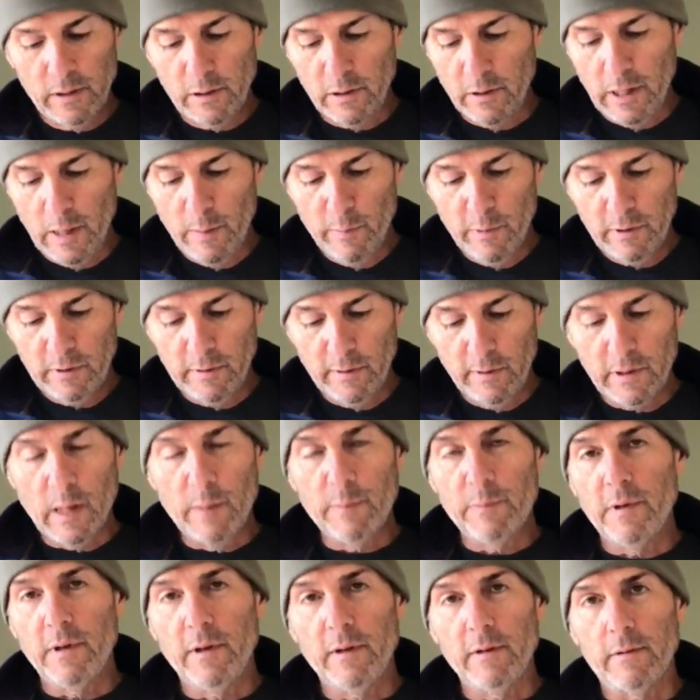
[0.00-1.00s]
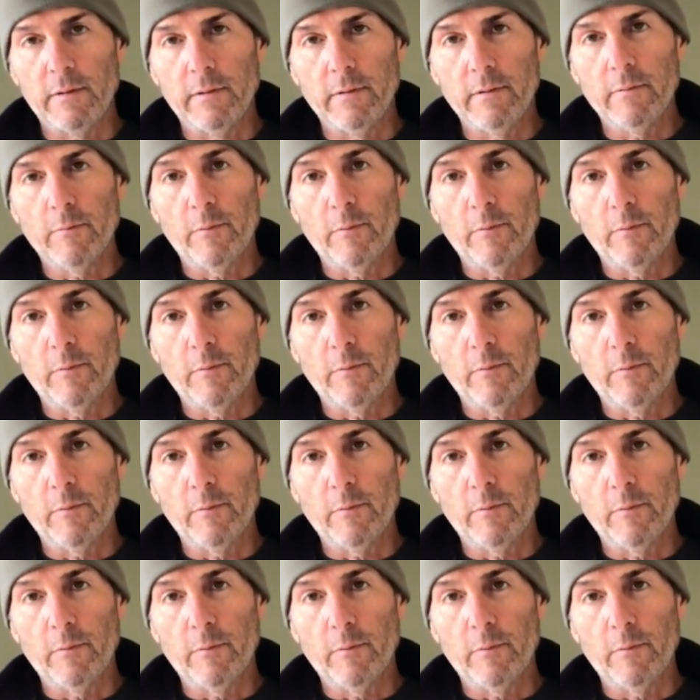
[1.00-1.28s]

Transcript: so they must do something